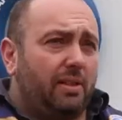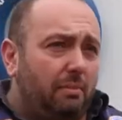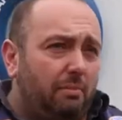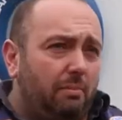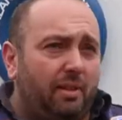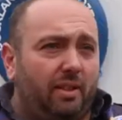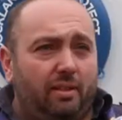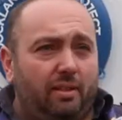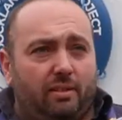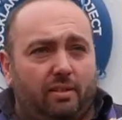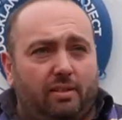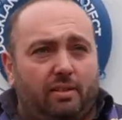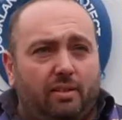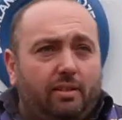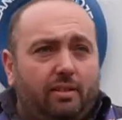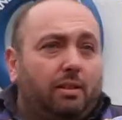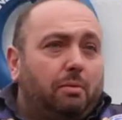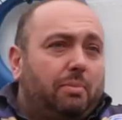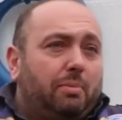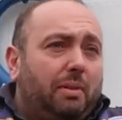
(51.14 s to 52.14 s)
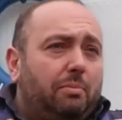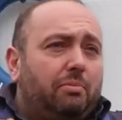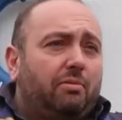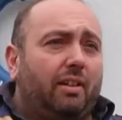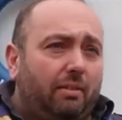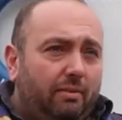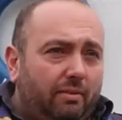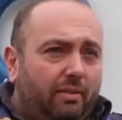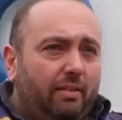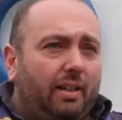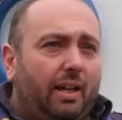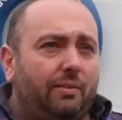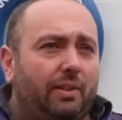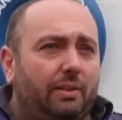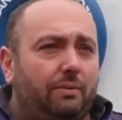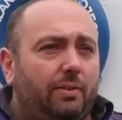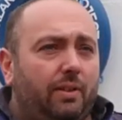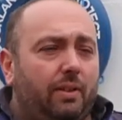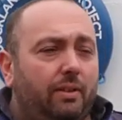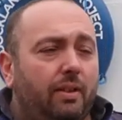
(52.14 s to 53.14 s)
it means that young people are out having
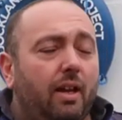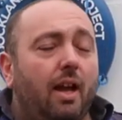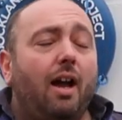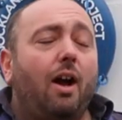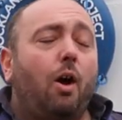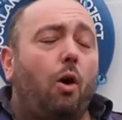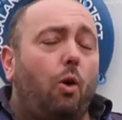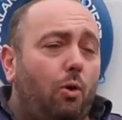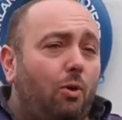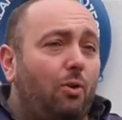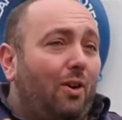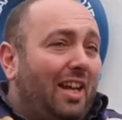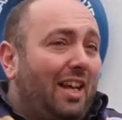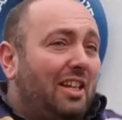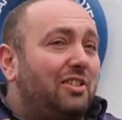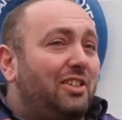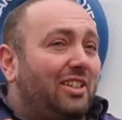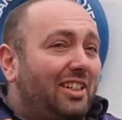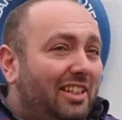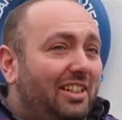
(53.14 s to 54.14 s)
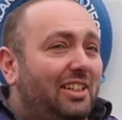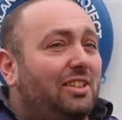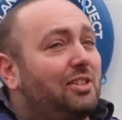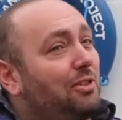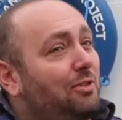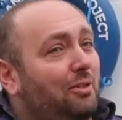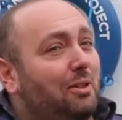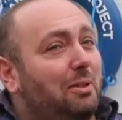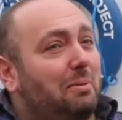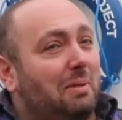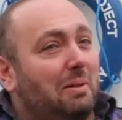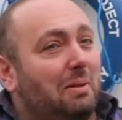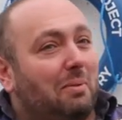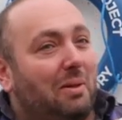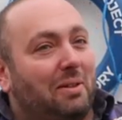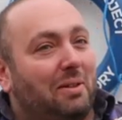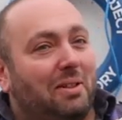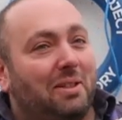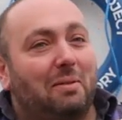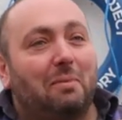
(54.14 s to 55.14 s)
fun, or actually the astronomy
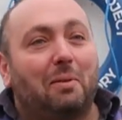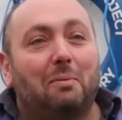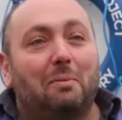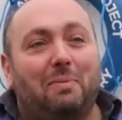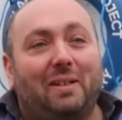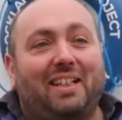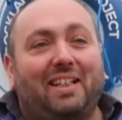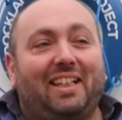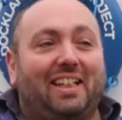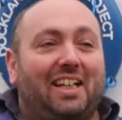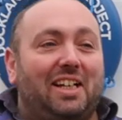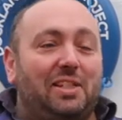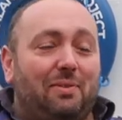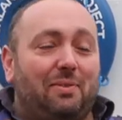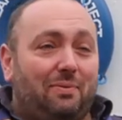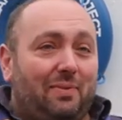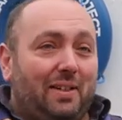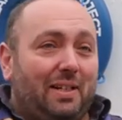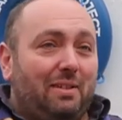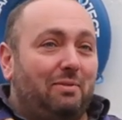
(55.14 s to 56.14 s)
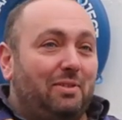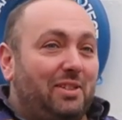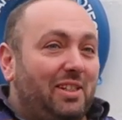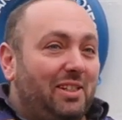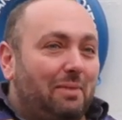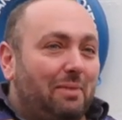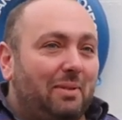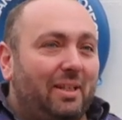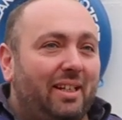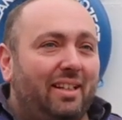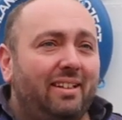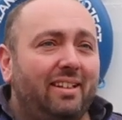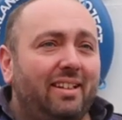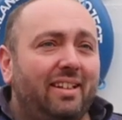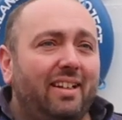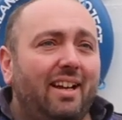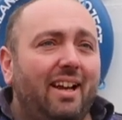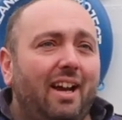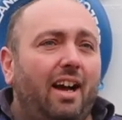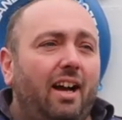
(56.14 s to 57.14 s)
one. And I'm not picking that as a favouritism there.
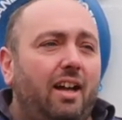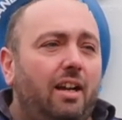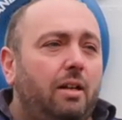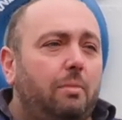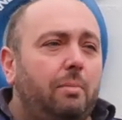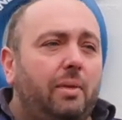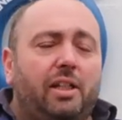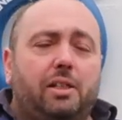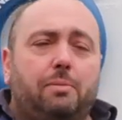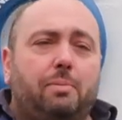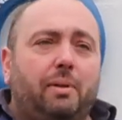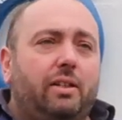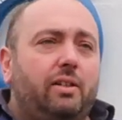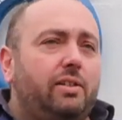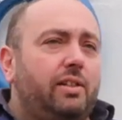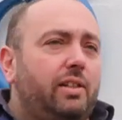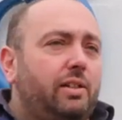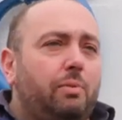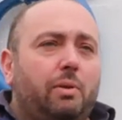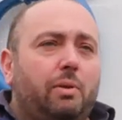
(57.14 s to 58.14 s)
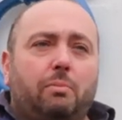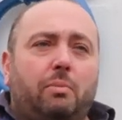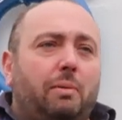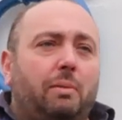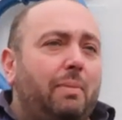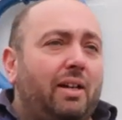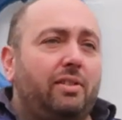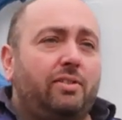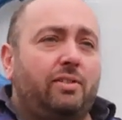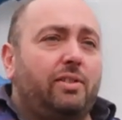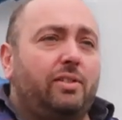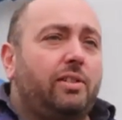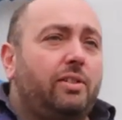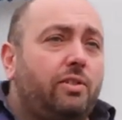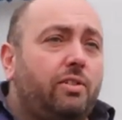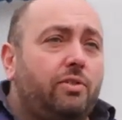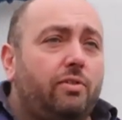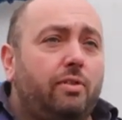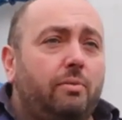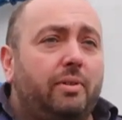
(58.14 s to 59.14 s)
Um, it's because it's one of my passions is
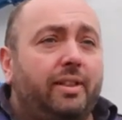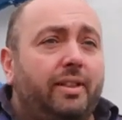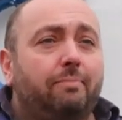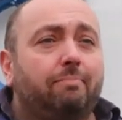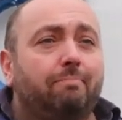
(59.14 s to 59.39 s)
astronomy.